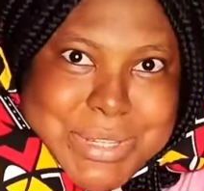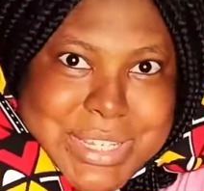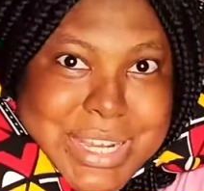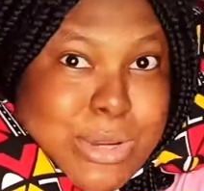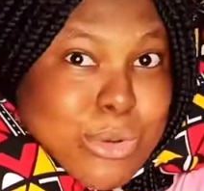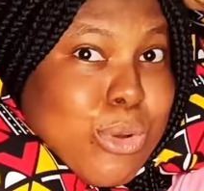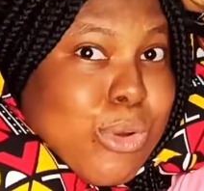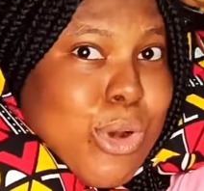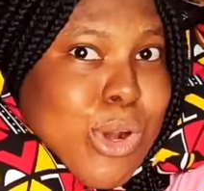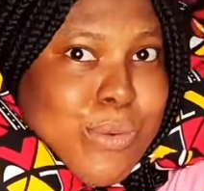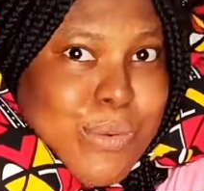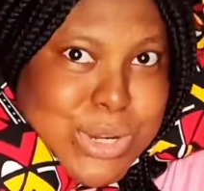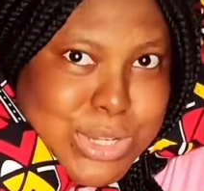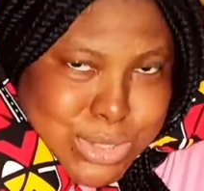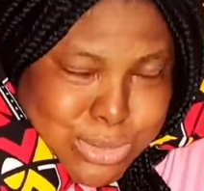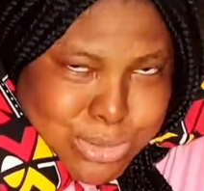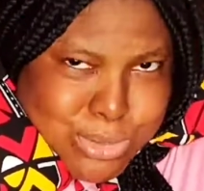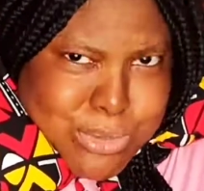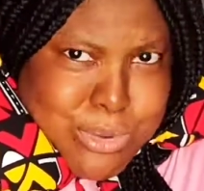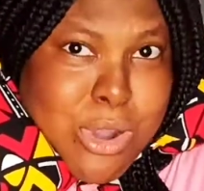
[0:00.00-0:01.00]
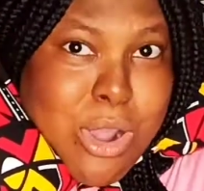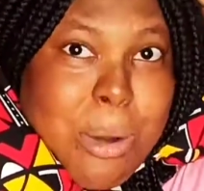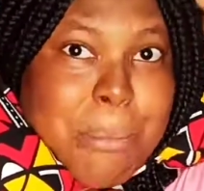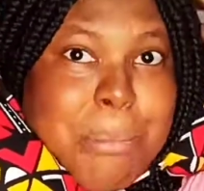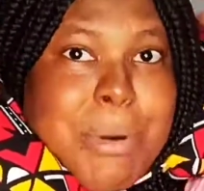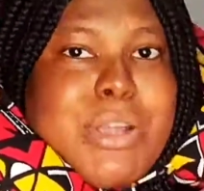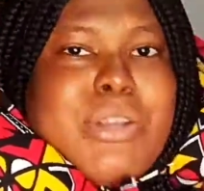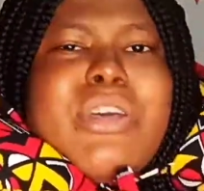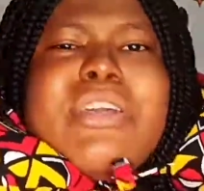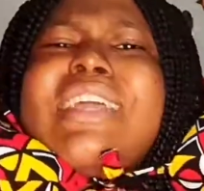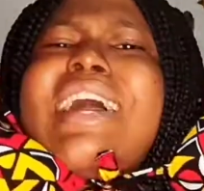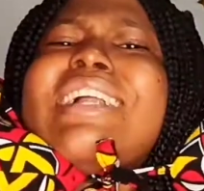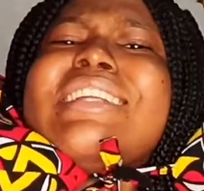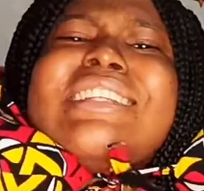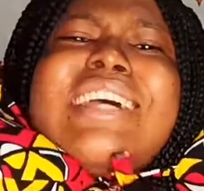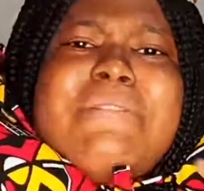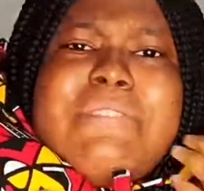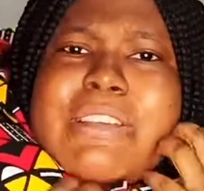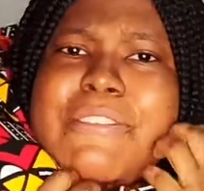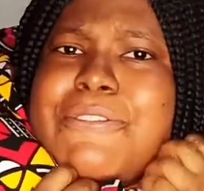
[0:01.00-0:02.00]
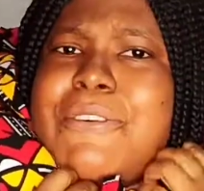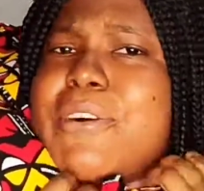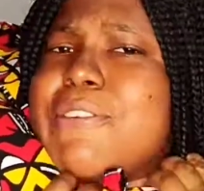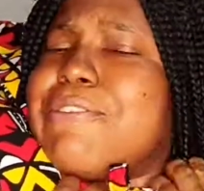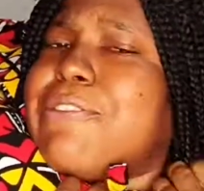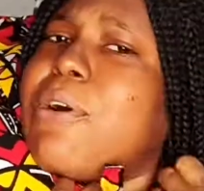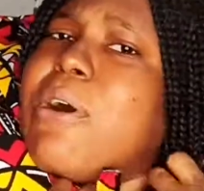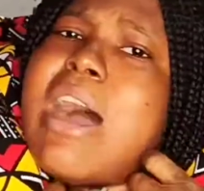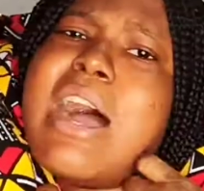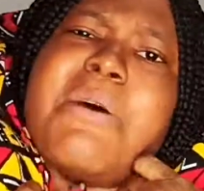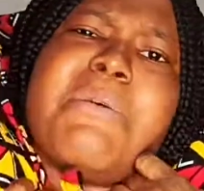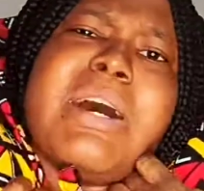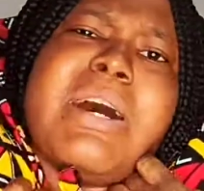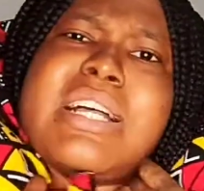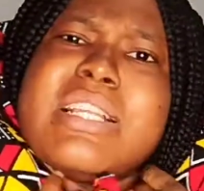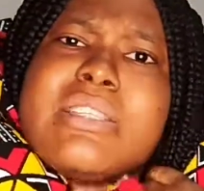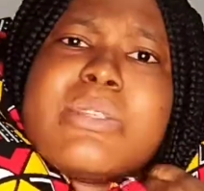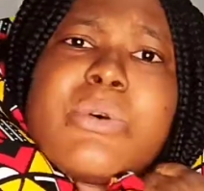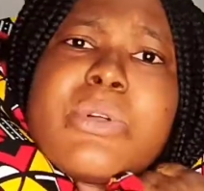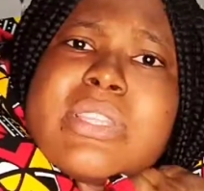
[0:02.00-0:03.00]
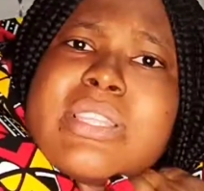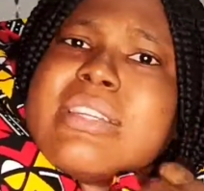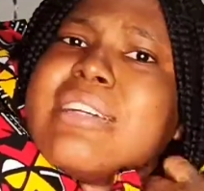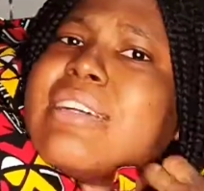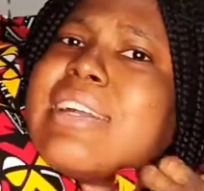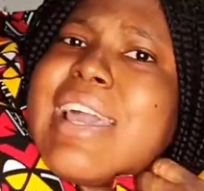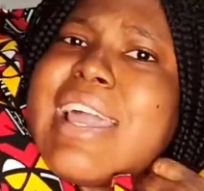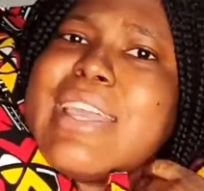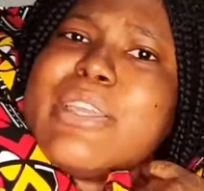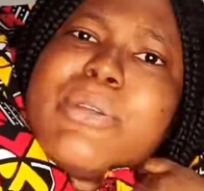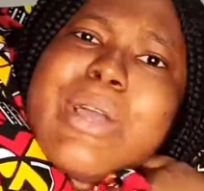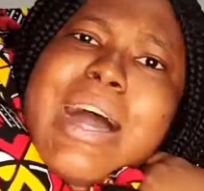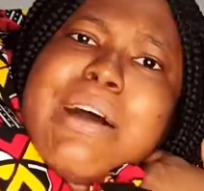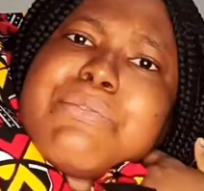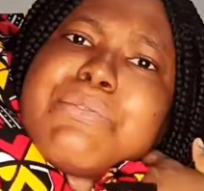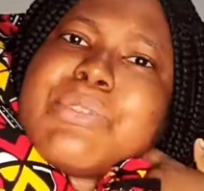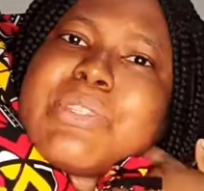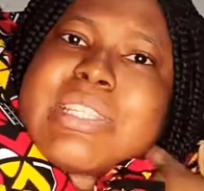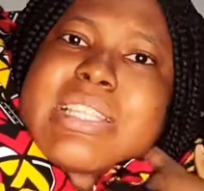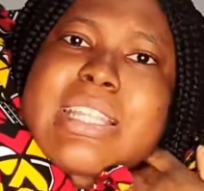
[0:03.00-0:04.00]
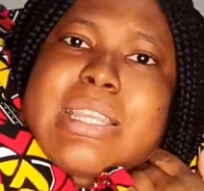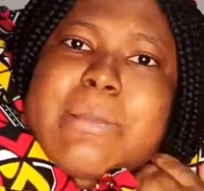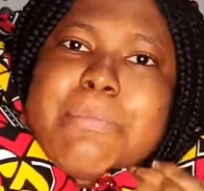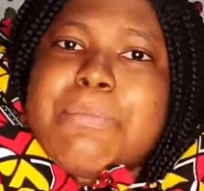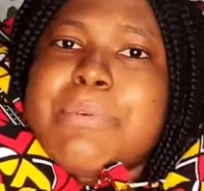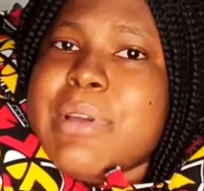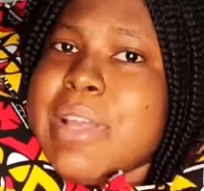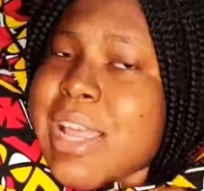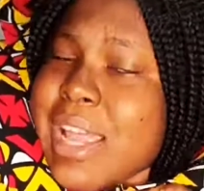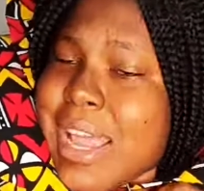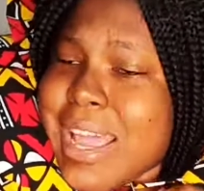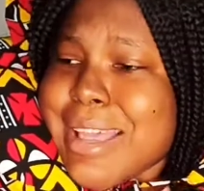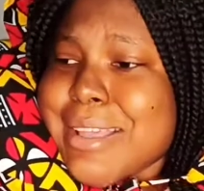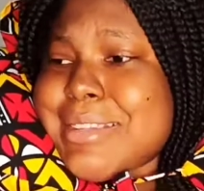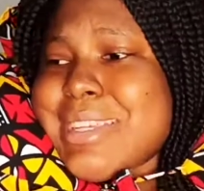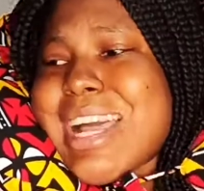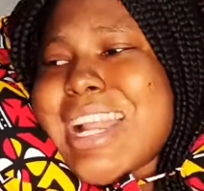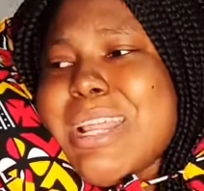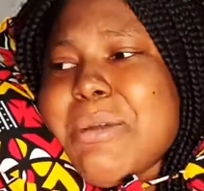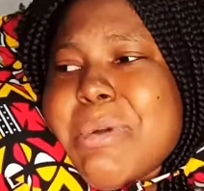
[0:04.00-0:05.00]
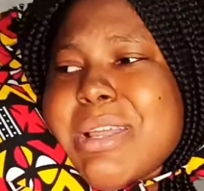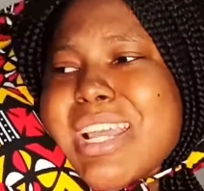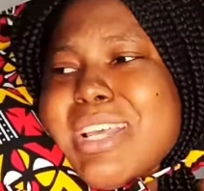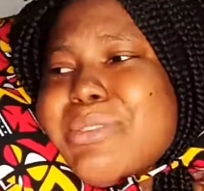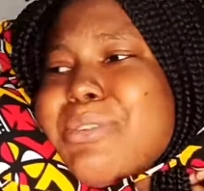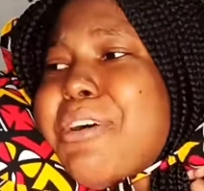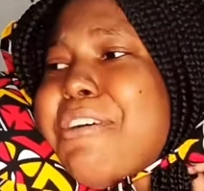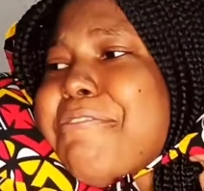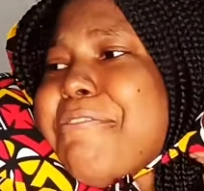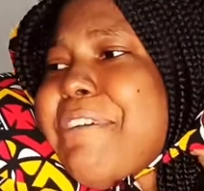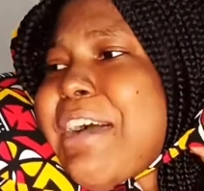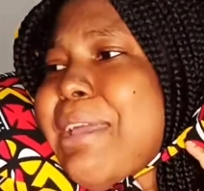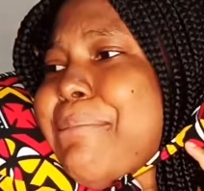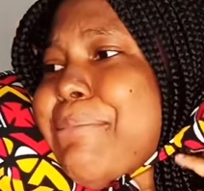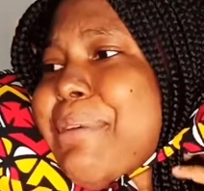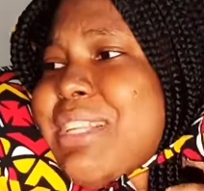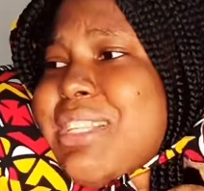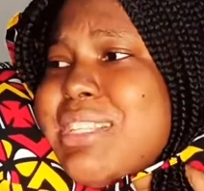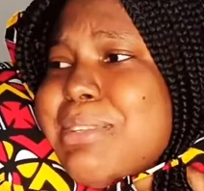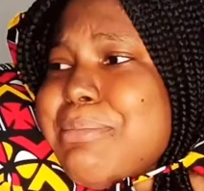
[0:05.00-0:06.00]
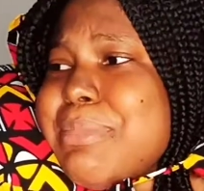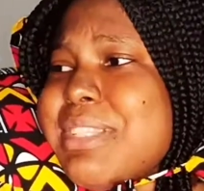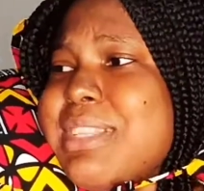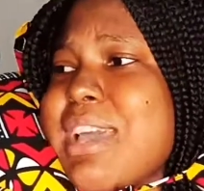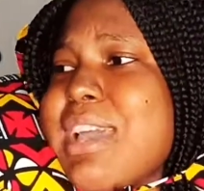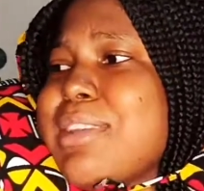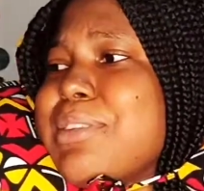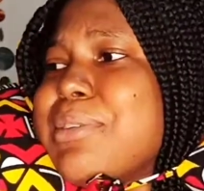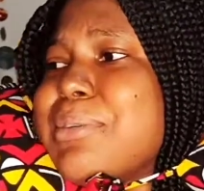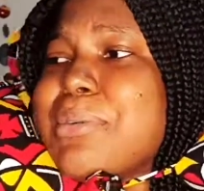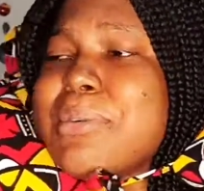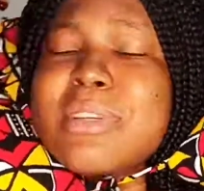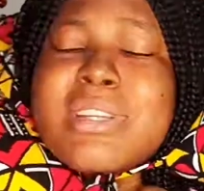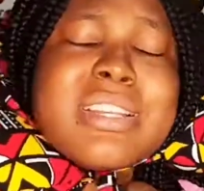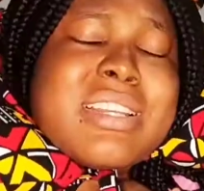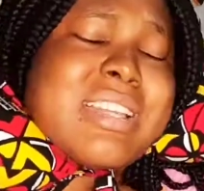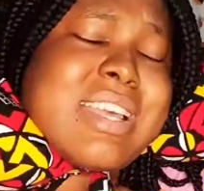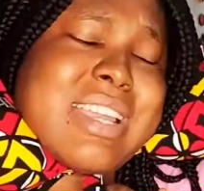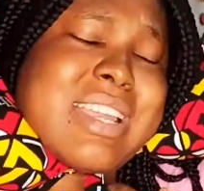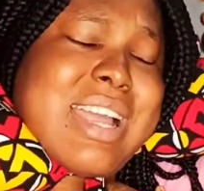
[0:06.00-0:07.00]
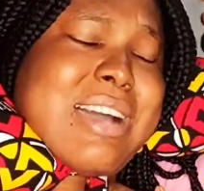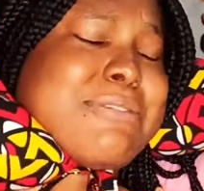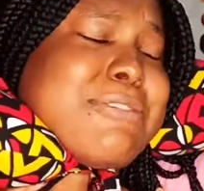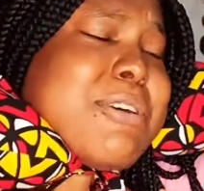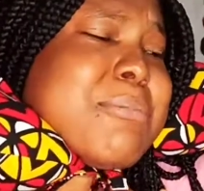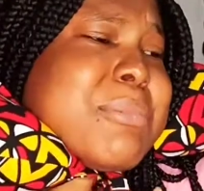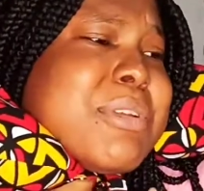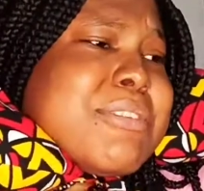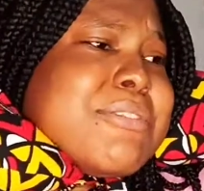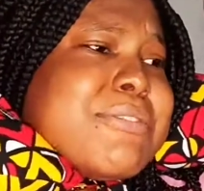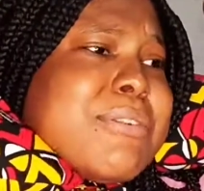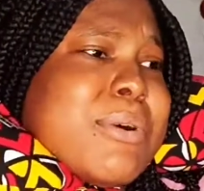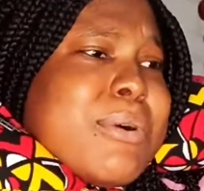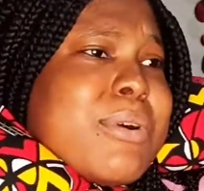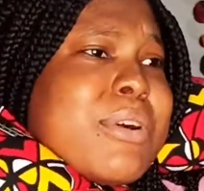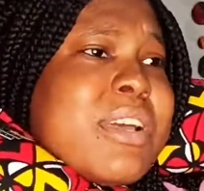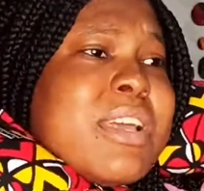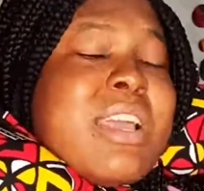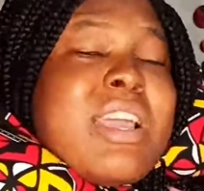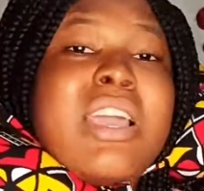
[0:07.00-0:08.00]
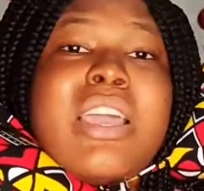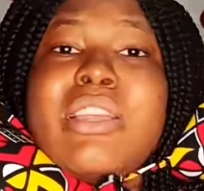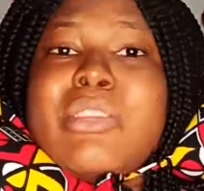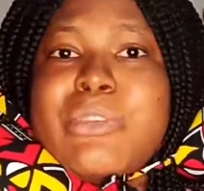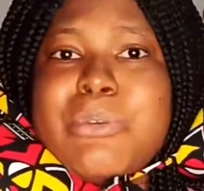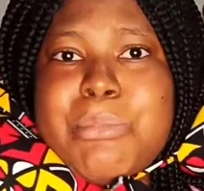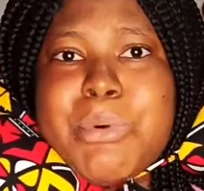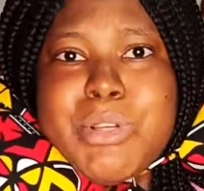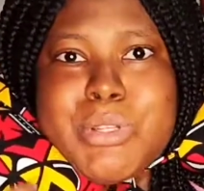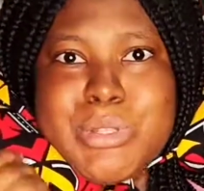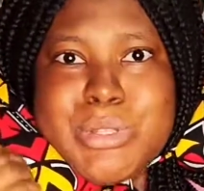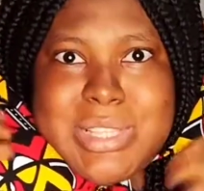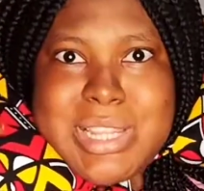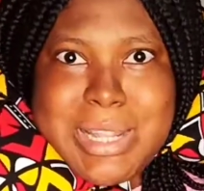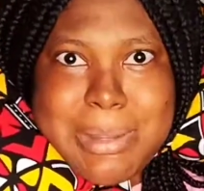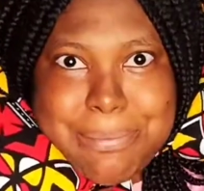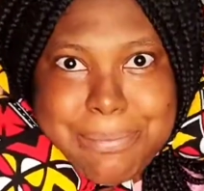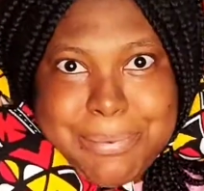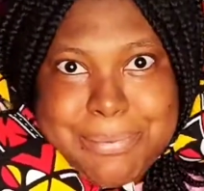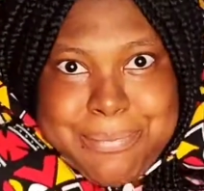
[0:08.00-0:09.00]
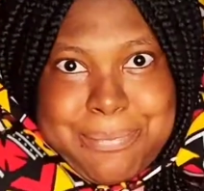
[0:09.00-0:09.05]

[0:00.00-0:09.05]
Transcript: They don't always know. But you are traveling for 4 hours. Until you there, you have to sleep. Especially when there's no fine person beside you that you are forming for. You must sleep.